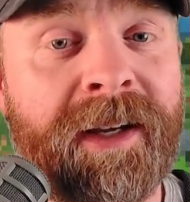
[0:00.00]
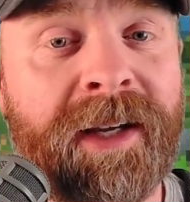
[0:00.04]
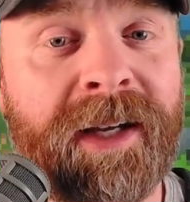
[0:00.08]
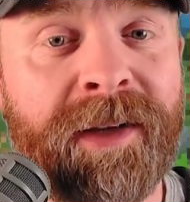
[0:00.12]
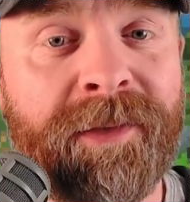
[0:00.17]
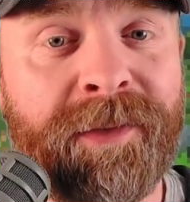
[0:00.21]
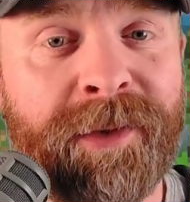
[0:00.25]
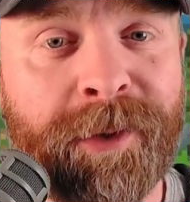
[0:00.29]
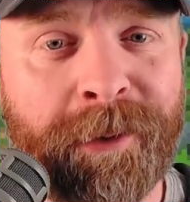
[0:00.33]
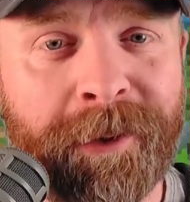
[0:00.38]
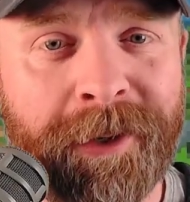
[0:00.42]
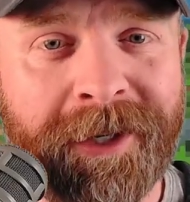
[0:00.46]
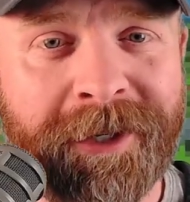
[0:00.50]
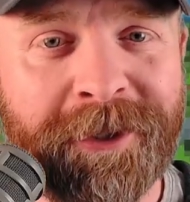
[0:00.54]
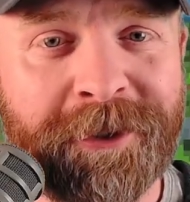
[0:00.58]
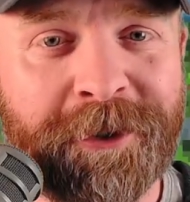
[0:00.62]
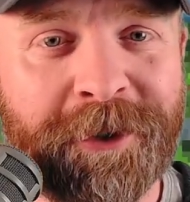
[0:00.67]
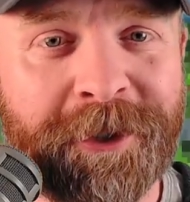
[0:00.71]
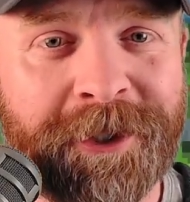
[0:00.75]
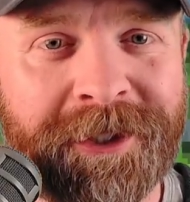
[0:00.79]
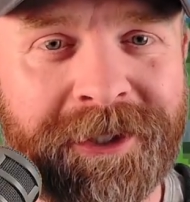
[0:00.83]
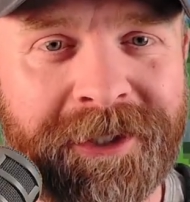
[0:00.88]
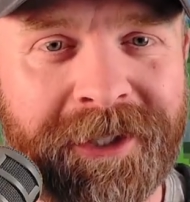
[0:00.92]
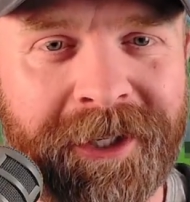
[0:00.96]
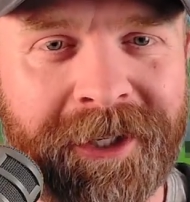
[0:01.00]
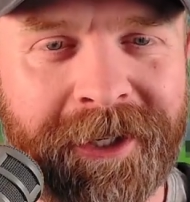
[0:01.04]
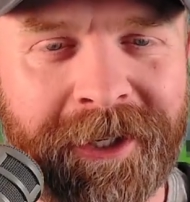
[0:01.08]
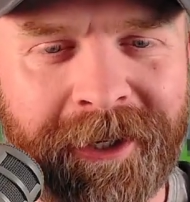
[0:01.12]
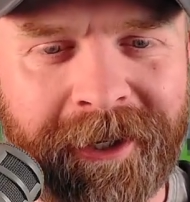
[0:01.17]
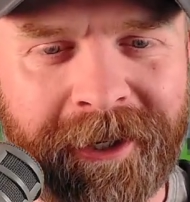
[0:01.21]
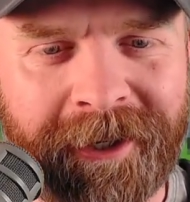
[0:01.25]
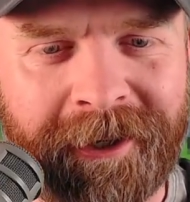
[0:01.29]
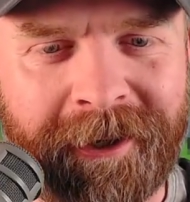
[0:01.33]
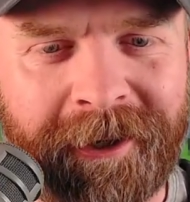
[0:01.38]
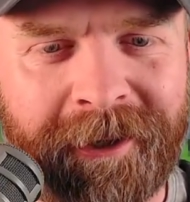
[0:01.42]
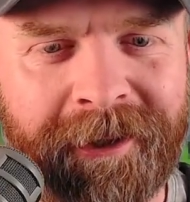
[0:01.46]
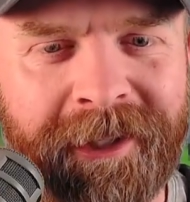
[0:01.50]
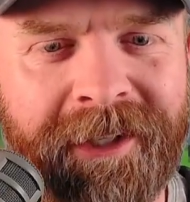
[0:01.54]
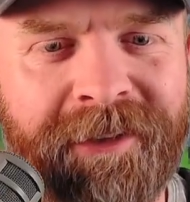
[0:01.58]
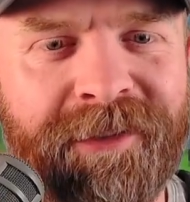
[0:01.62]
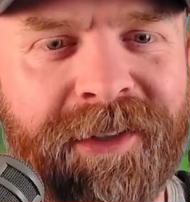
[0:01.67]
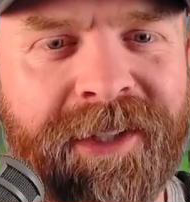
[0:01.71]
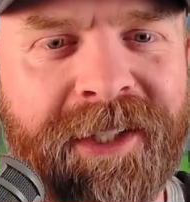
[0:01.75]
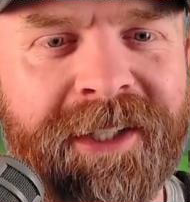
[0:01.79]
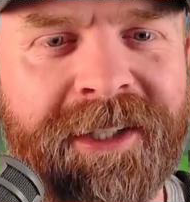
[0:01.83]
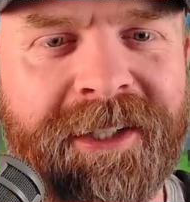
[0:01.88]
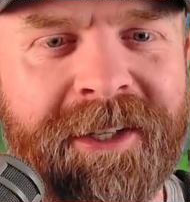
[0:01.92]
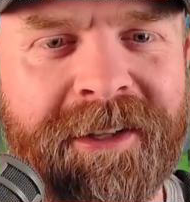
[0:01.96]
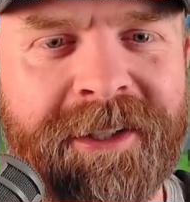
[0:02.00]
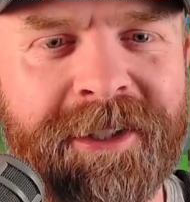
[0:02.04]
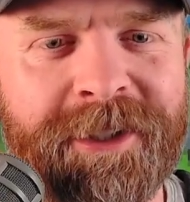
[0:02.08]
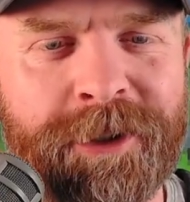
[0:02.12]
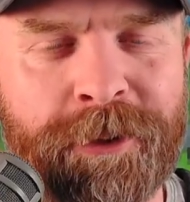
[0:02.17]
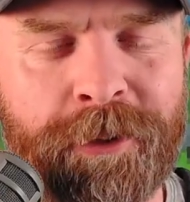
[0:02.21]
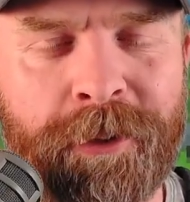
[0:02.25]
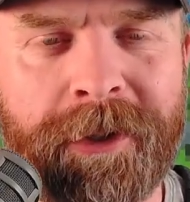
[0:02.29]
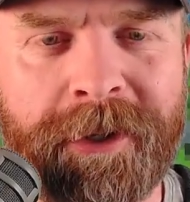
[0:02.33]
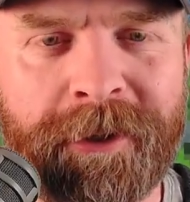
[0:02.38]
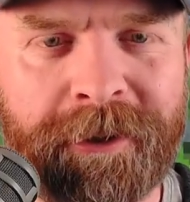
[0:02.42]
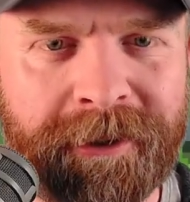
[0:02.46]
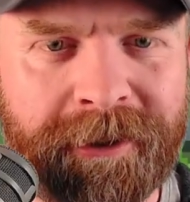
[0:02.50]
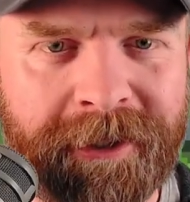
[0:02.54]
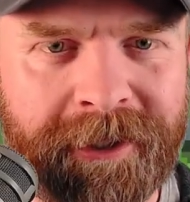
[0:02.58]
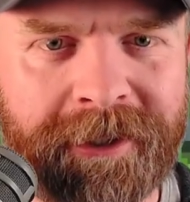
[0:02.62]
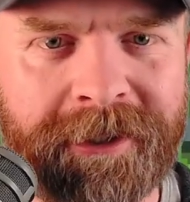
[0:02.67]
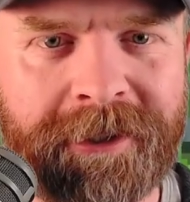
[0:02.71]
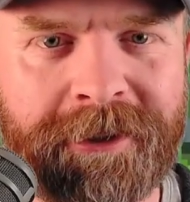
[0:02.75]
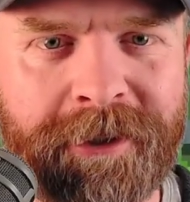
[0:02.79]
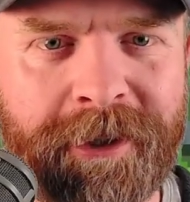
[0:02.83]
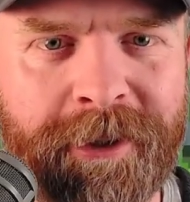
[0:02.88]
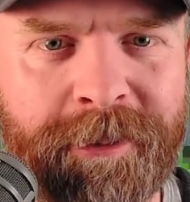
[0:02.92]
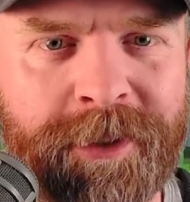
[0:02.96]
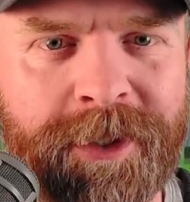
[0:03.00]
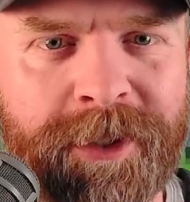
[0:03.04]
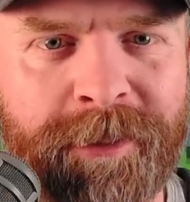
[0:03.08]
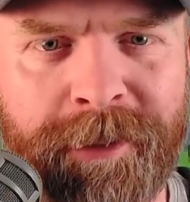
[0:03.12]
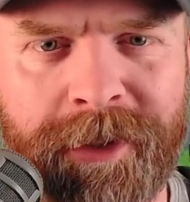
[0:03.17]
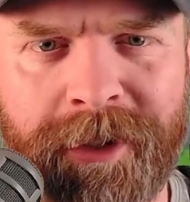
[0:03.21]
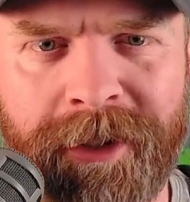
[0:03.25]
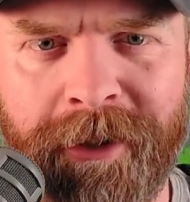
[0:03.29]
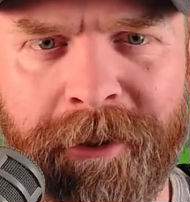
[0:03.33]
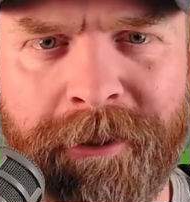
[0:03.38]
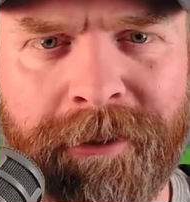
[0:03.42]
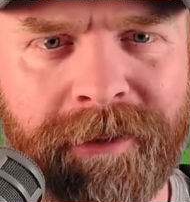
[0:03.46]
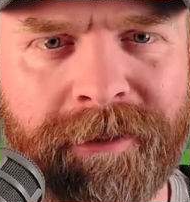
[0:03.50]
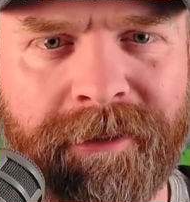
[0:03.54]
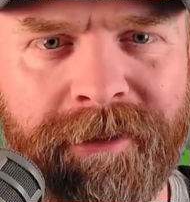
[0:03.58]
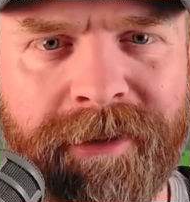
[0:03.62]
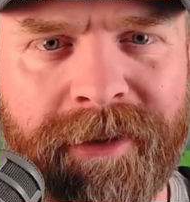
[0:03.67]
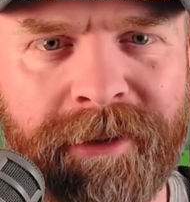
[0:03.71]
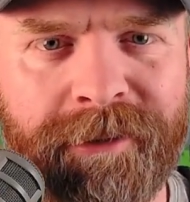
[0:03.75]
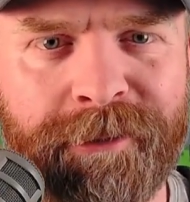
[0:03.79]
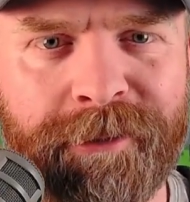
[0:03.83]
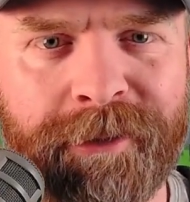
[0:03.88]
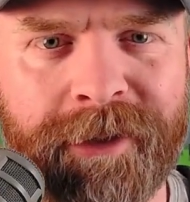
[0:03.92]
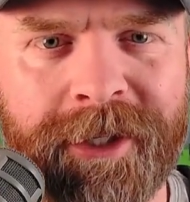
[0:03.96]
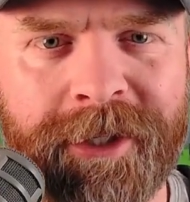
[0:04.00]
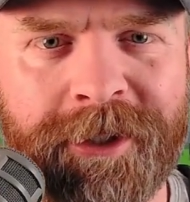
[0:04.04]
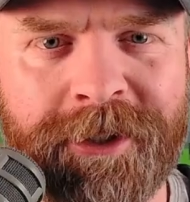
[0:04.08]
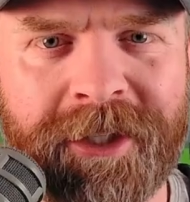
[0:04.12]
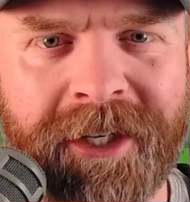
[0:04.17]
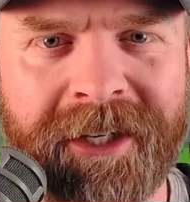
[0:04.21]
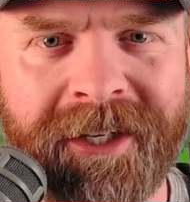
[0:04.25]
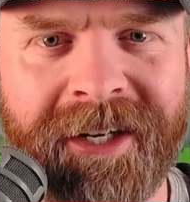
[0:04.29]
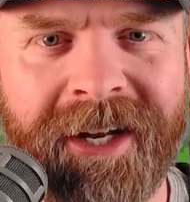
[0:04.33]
If you're interested in it, I'll leave a link to this Twitter in the description below and feel free to check it